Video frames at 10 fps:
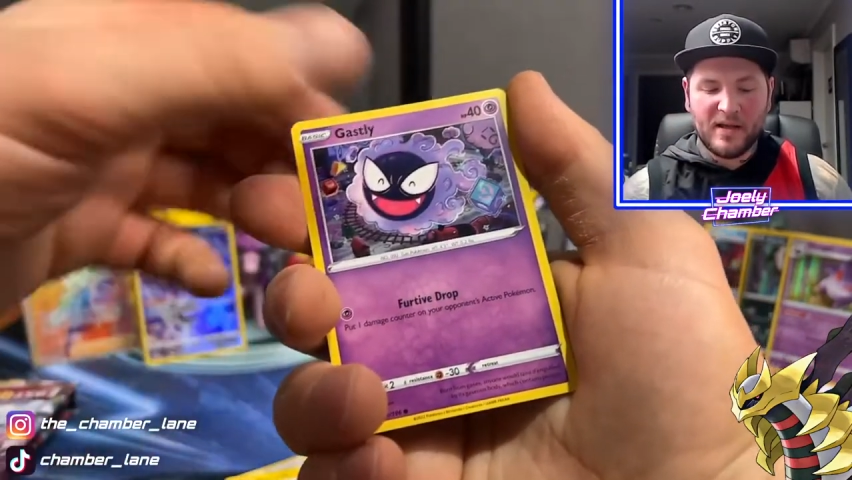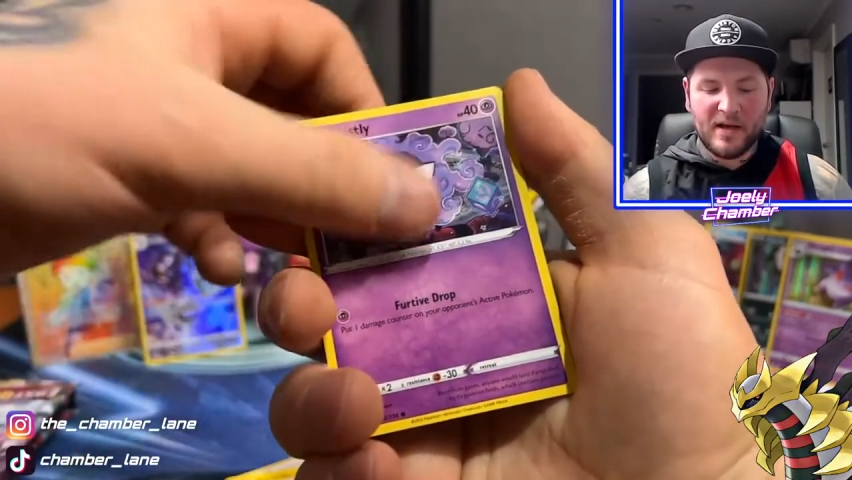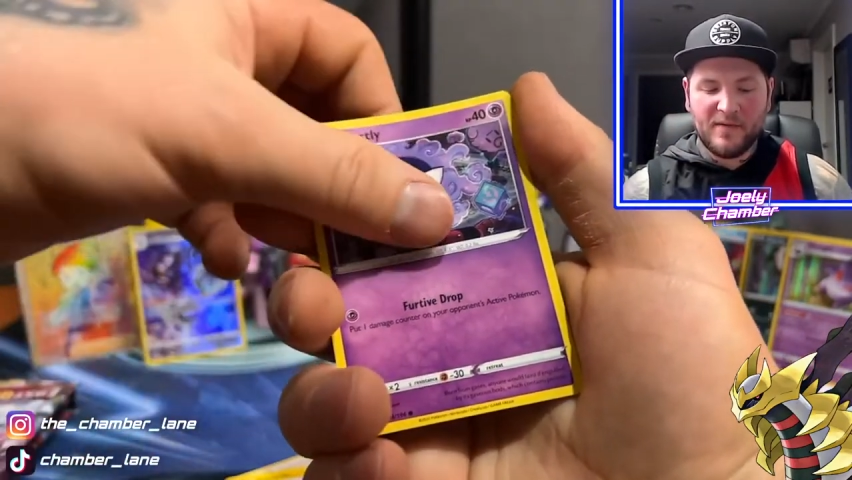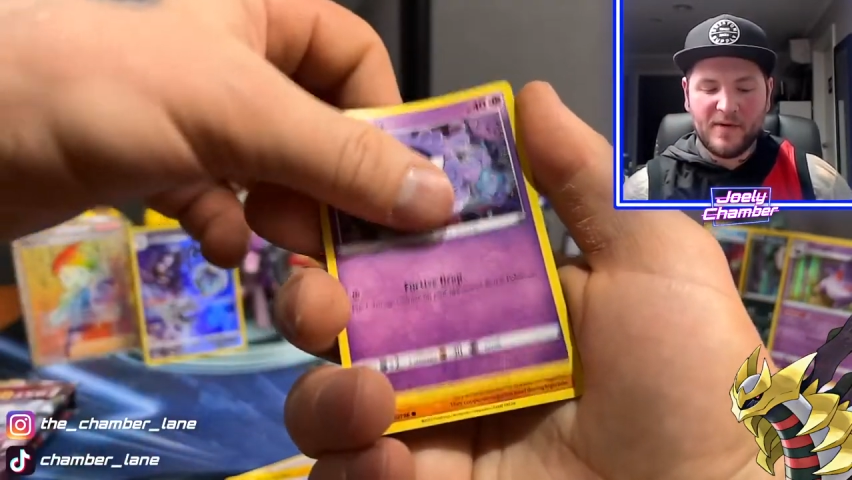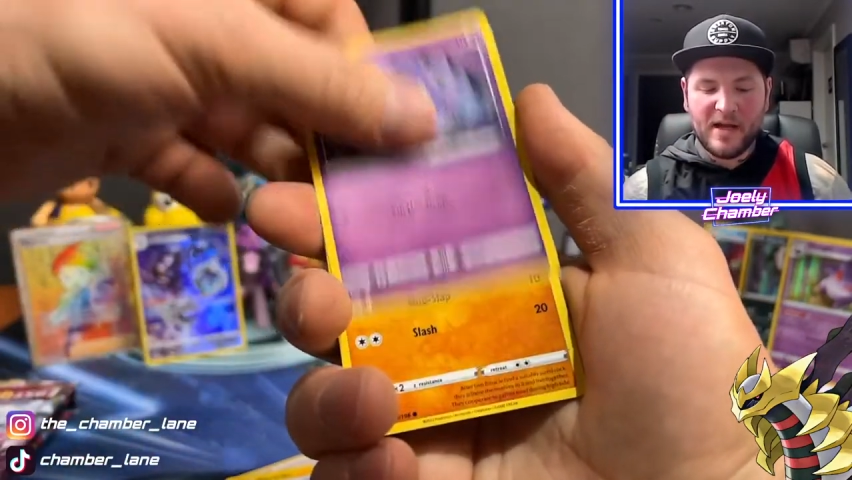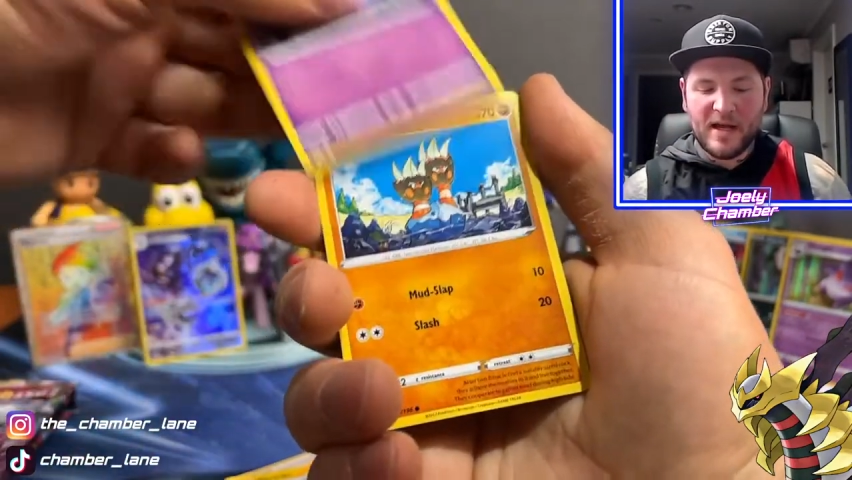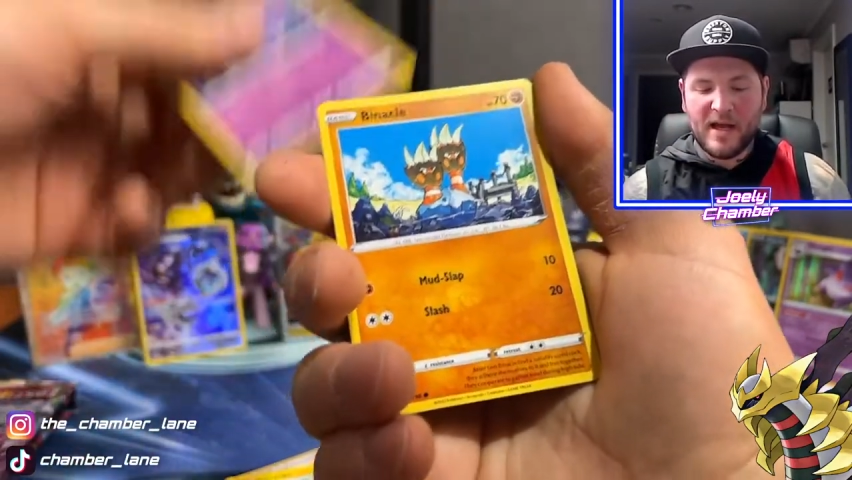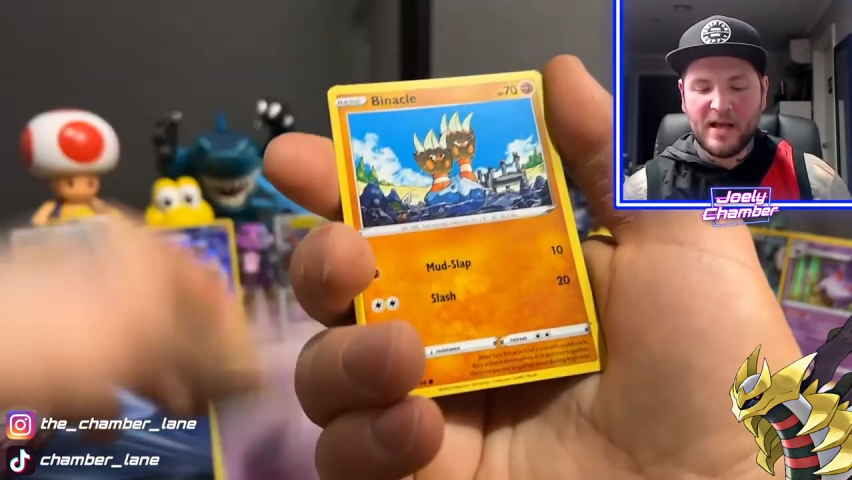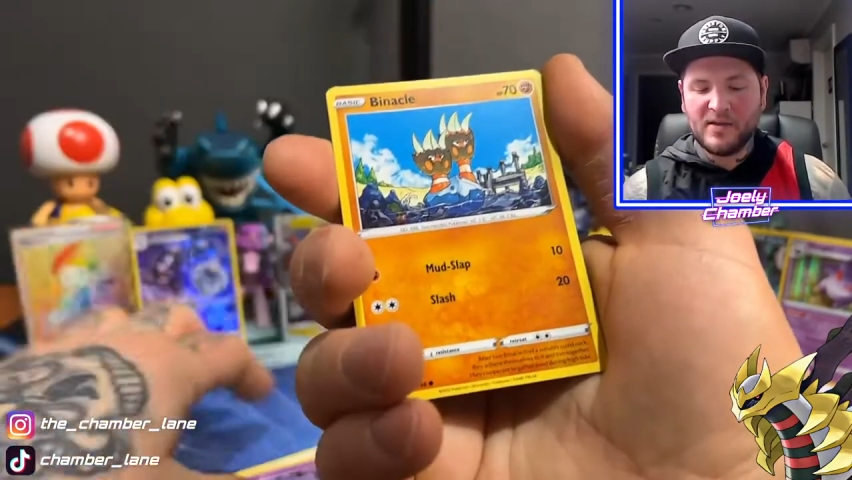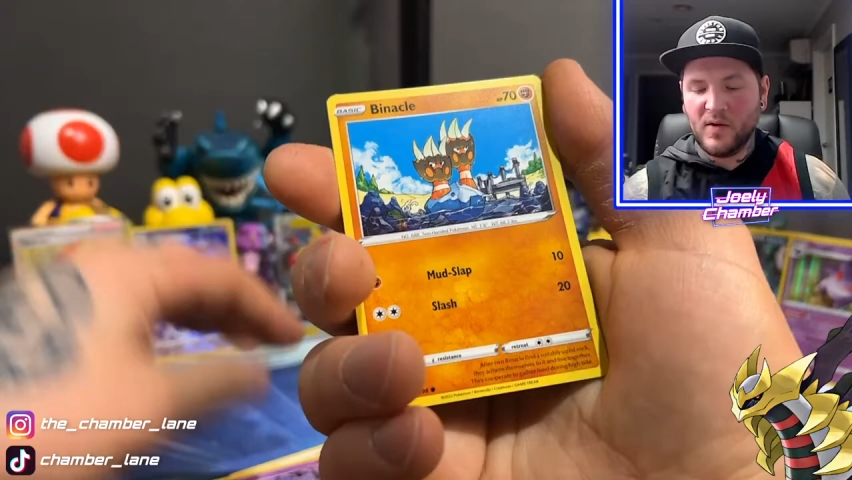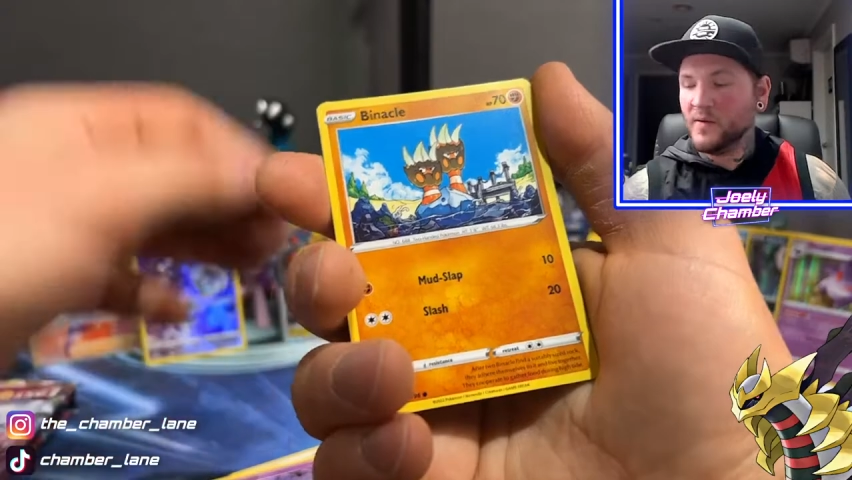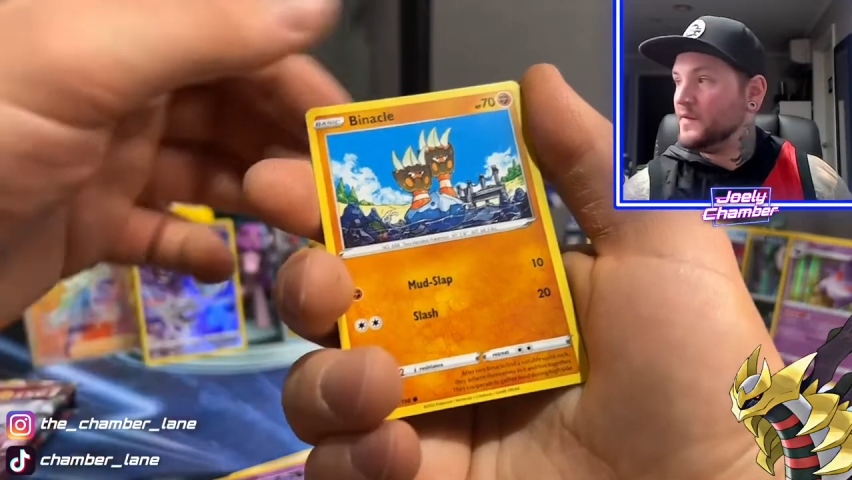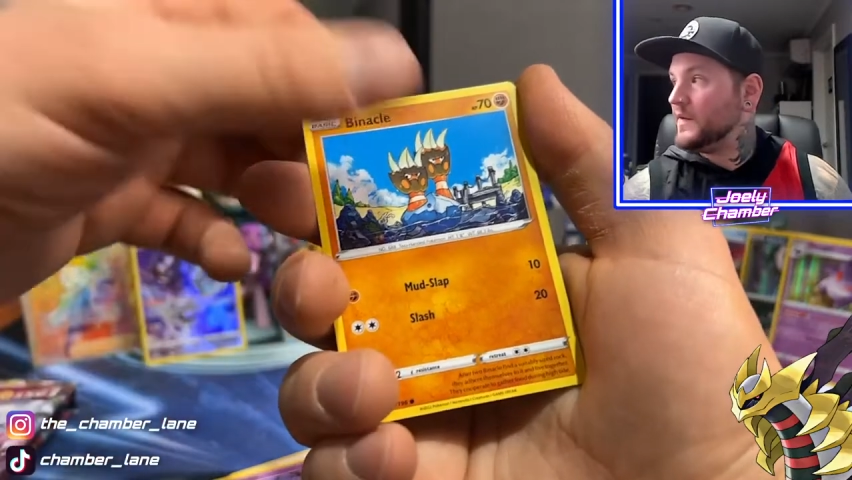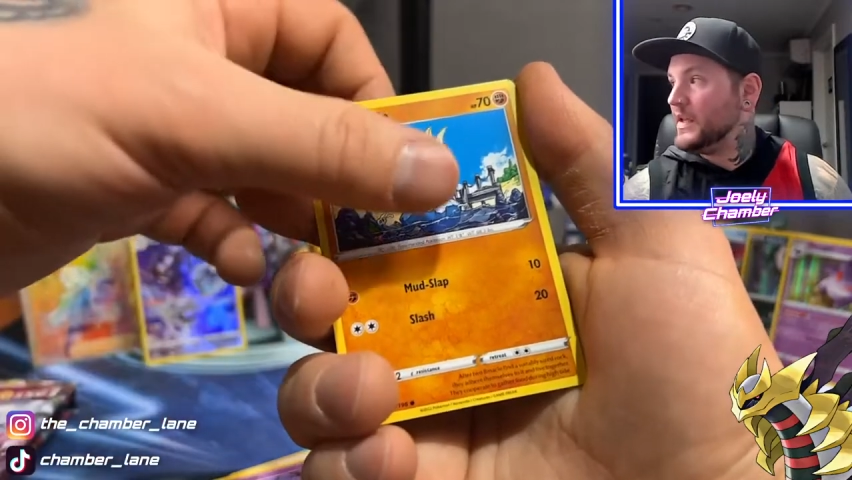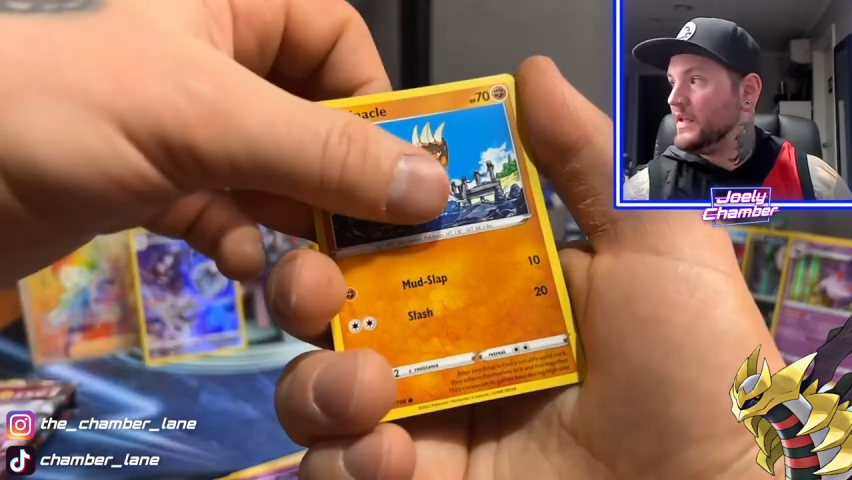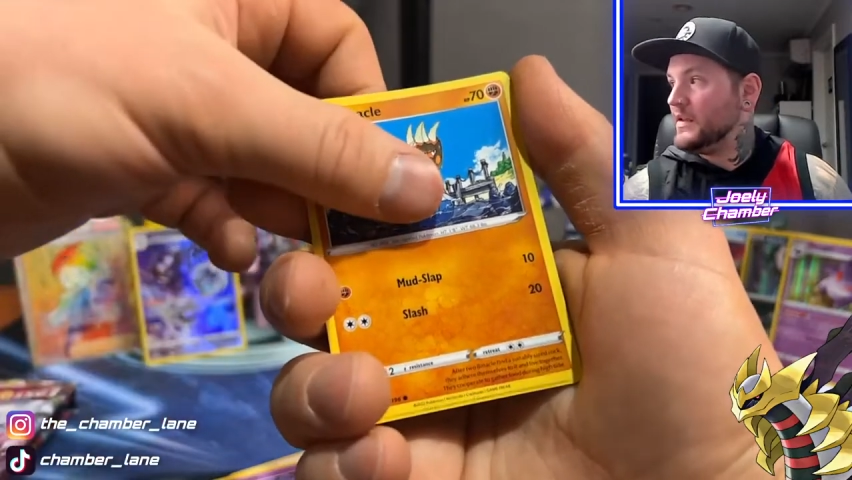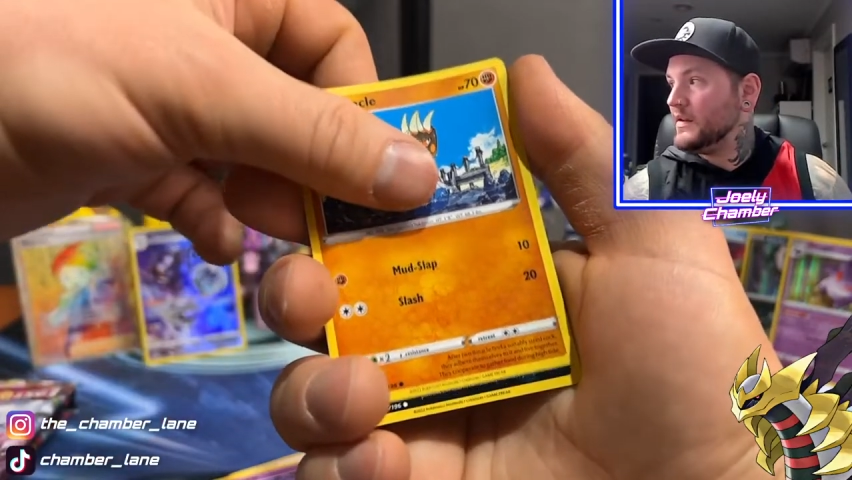everyday household V.